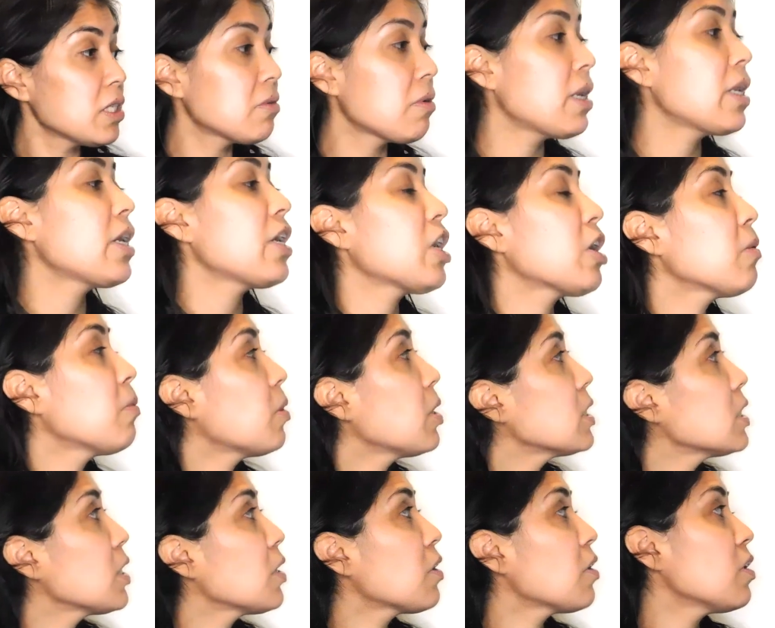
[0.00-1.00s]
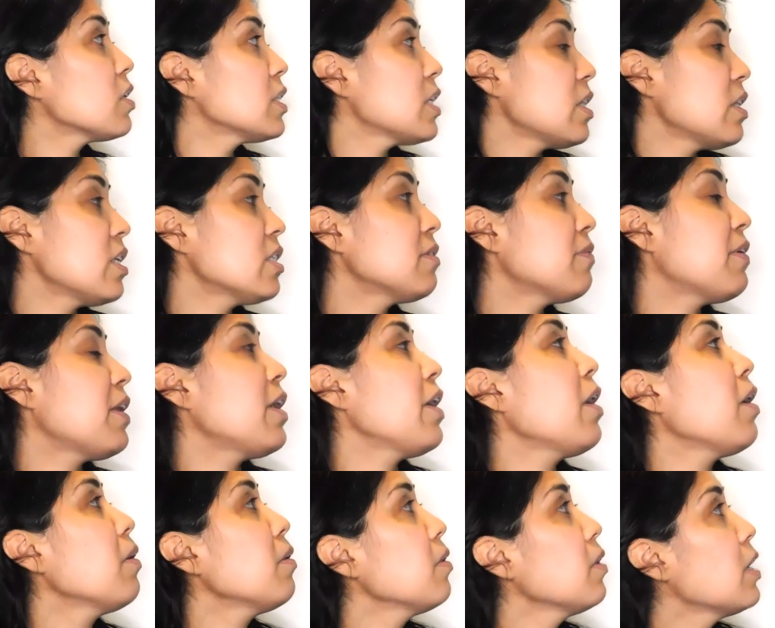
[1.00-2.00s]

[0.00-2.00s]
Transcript: right here, boys and girls, in this video,